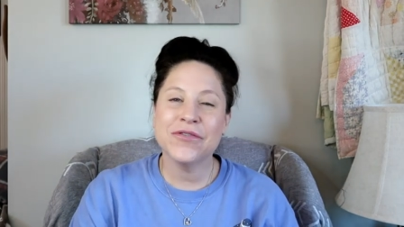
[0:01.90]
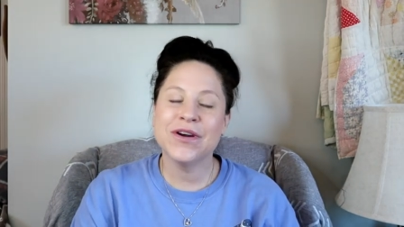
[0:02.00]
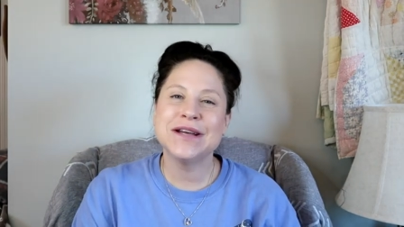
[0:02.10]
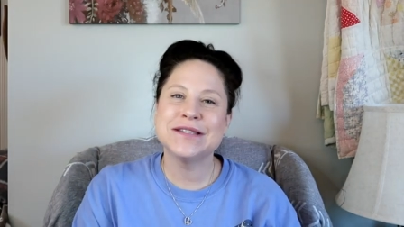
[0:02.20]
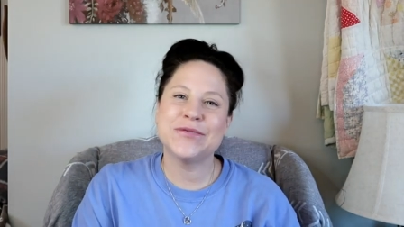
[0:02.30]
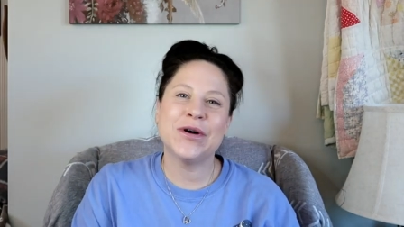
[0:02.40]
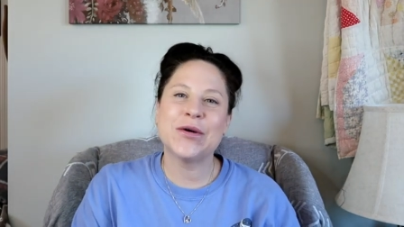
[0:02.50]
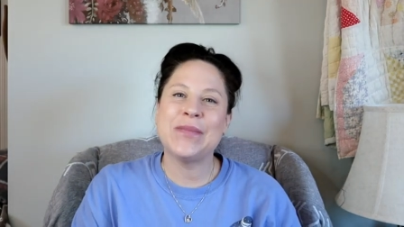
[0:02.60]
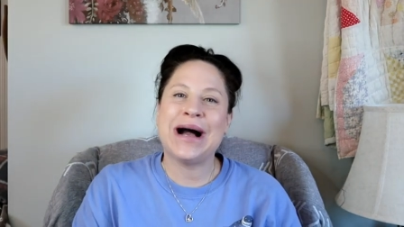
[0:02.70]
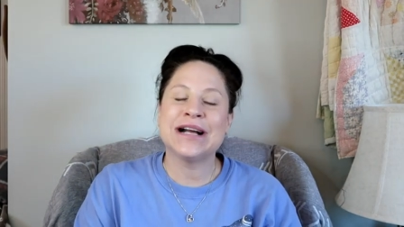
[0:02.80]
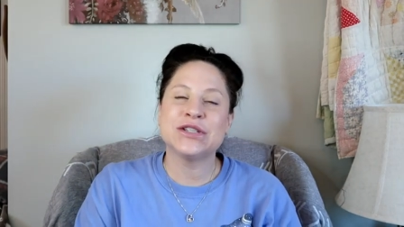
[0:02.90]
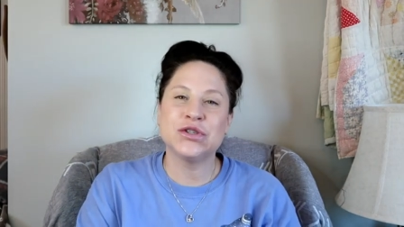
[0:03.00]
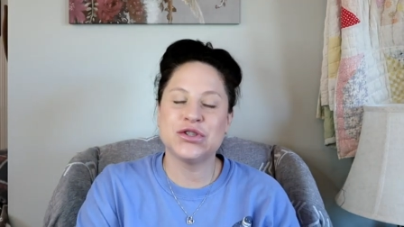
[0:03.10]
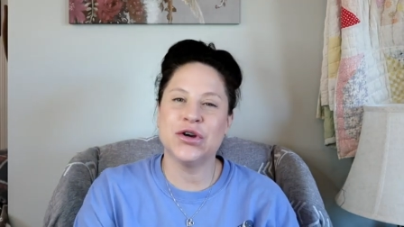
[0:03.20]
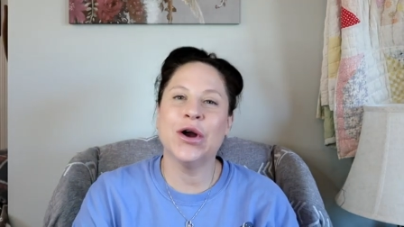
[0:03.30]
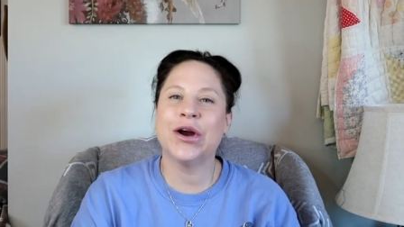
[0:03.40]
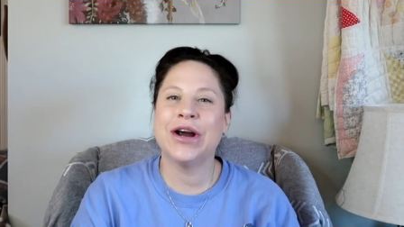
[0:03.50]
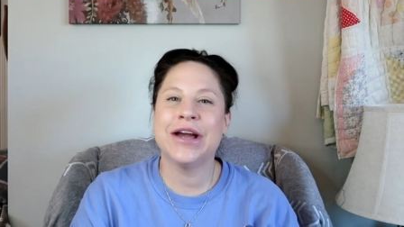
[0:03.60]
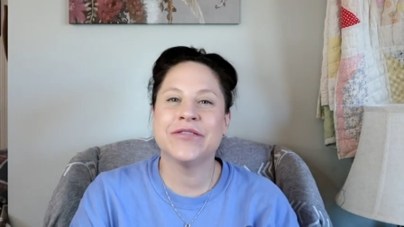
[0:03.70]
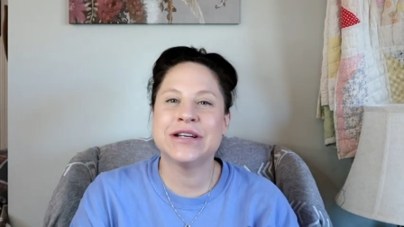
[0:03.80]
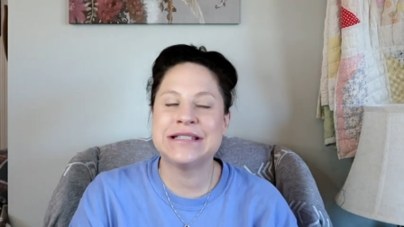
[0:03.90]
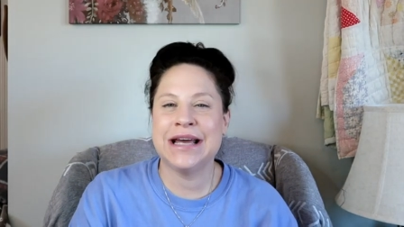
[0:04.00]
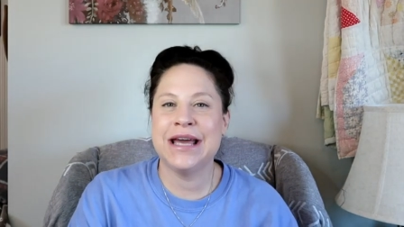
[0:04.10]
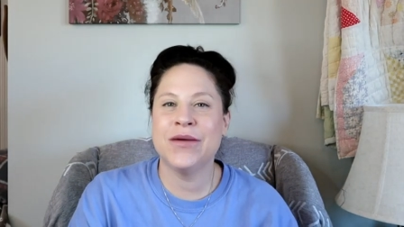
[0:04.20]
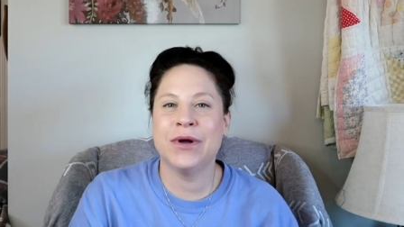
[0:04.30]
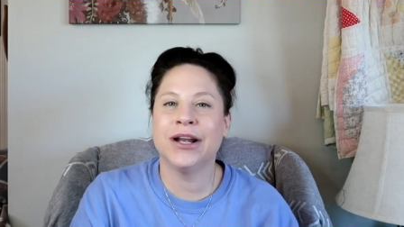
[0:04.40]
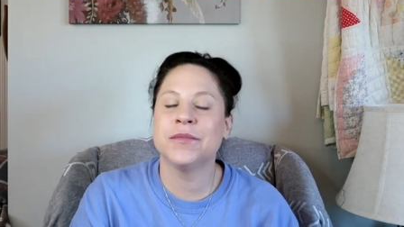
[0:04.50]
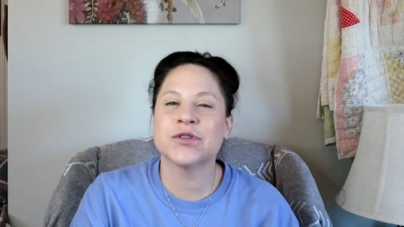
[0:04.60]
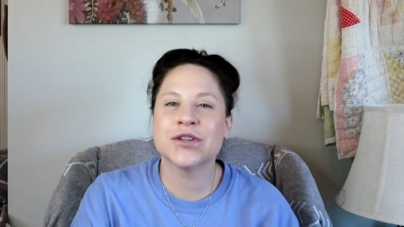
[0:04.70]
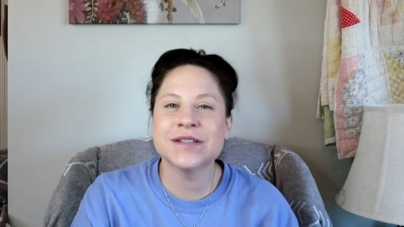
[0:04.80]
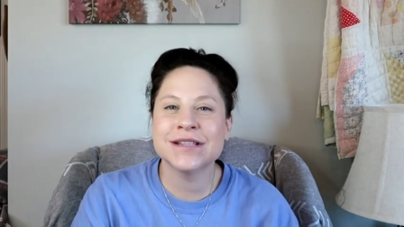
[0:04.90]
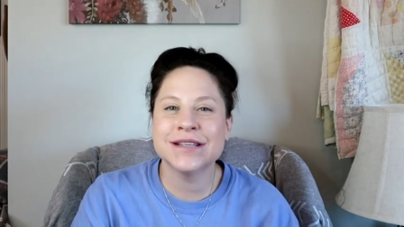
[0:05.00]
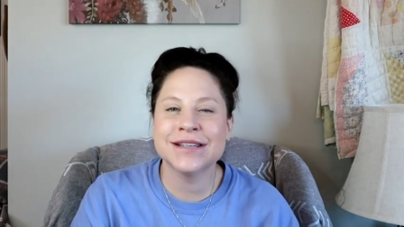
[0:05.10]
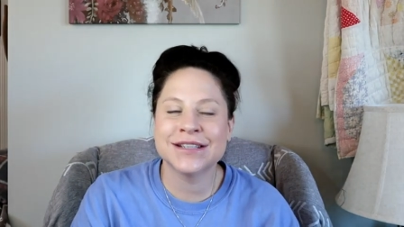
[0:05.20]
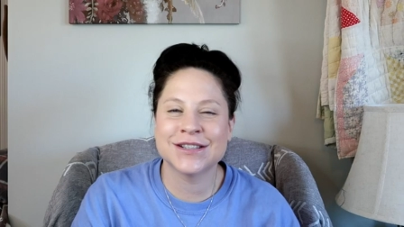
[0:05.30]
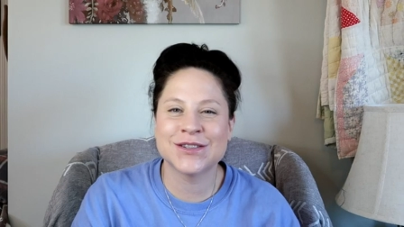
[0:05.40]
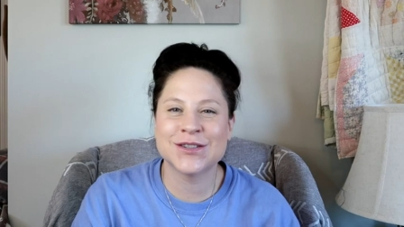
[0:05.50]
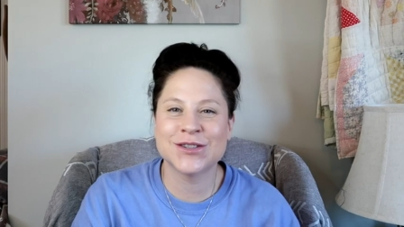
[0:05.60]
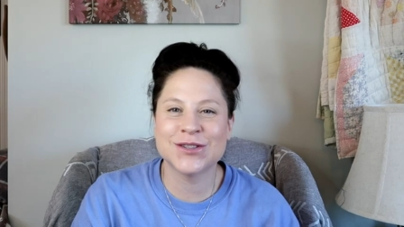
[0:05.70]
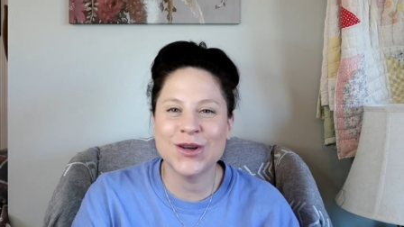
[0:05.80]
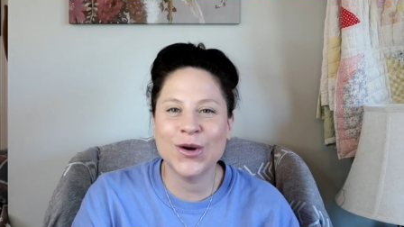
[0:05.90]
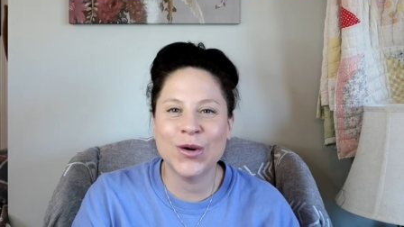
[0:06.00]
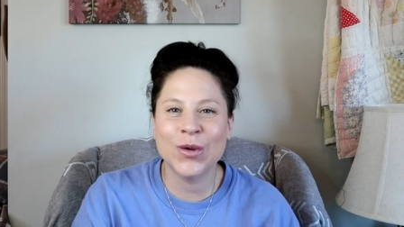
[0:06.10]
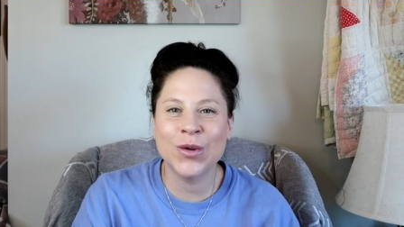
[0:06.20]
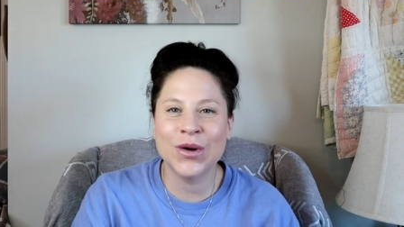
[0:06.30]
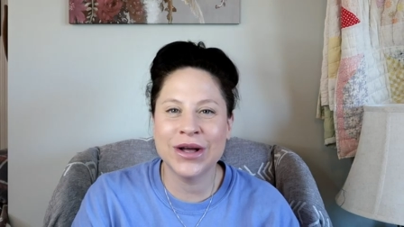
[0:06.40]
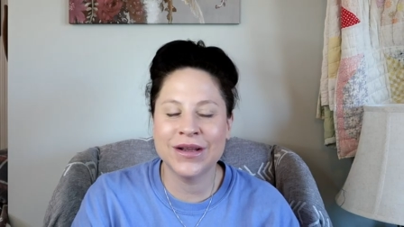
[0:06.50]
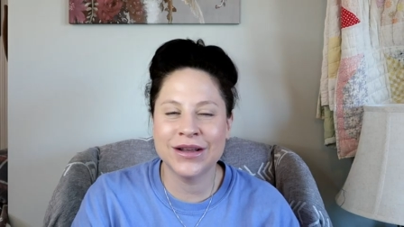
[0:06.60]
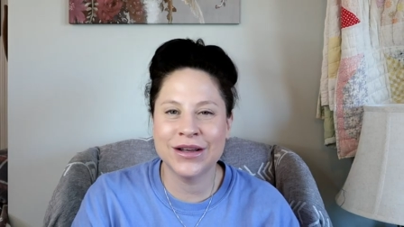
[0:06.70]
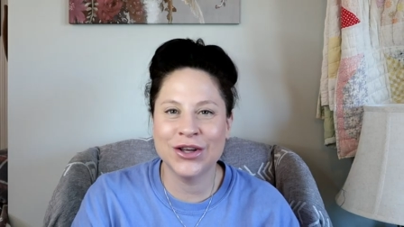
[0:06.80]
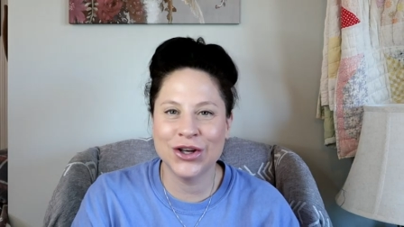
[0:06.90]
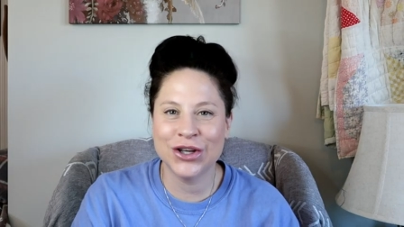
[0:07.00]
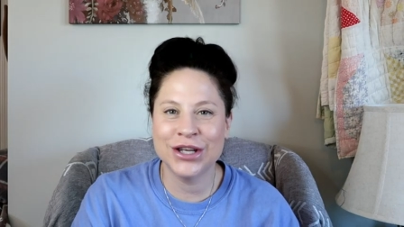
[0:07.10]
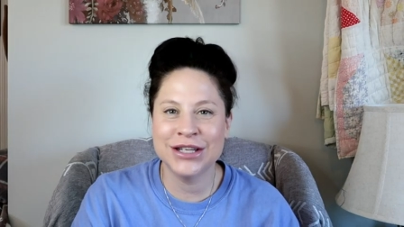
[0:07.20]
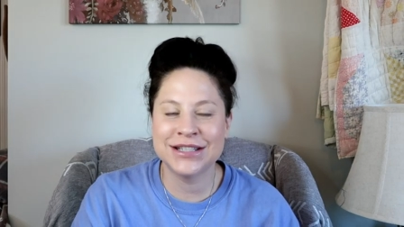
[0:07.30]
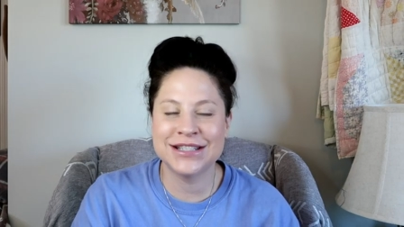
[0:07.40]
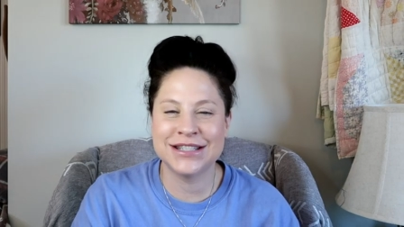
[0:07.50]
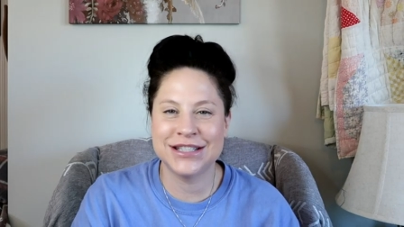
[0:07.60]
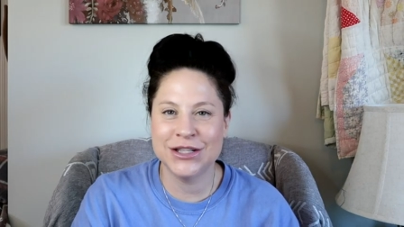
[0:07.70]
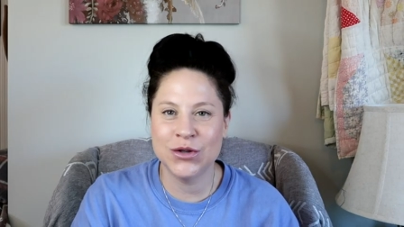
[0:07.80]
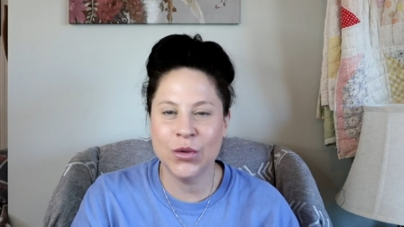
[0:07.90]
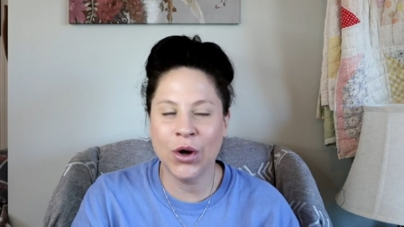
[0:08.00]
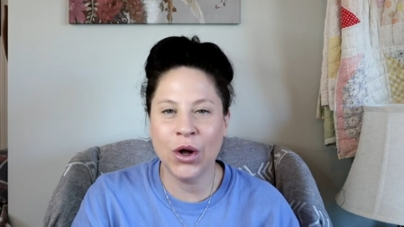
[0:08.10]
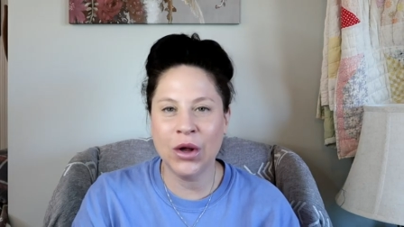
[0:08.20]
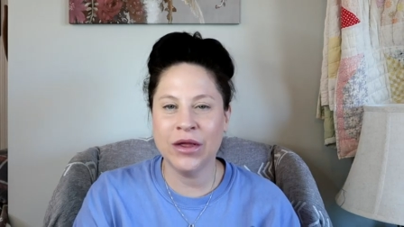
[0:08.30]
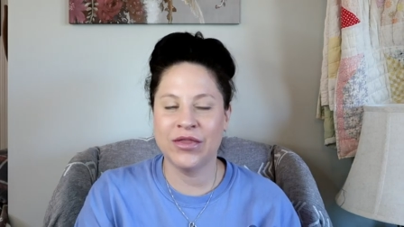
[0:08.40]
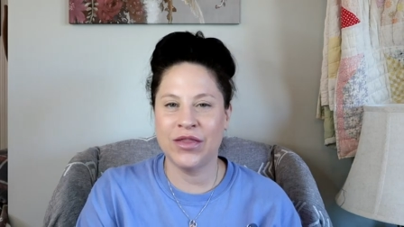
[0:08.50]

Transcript: friends and welcome back to Stronger Every Day. My name is Chrissy. It is so good to see you all.